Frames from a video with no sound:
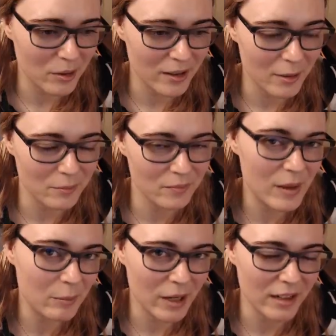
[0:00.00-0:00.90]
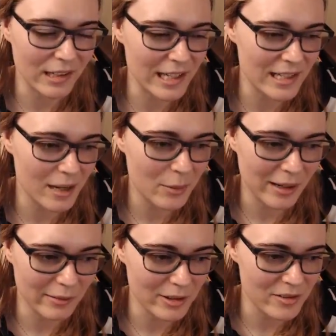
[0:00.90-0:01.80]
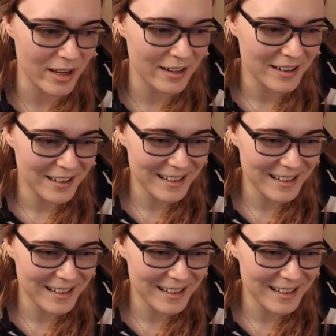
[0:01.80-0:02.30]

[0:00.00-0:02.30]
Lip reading: But I'm kind of lazy. I probably won't do that.